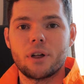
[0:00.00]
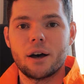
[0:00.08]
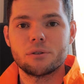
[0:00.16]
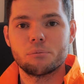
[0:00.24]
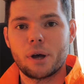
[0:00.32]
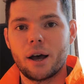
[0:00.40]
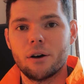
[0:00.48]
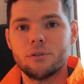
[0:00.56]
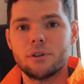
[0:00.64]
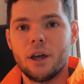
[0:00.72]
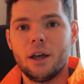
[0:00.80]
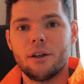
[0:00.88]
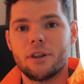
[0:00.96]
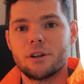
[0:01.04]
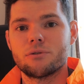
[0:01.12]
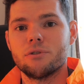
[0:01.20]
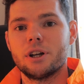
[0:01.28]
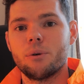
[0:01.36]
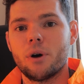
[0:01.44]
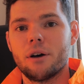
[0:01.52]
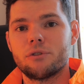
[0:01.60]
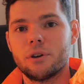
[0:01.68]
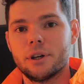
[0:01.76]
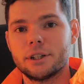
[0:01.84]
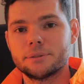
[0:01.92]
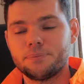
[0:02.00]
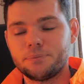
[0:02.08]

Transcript: £1,000, then it's really worth doing.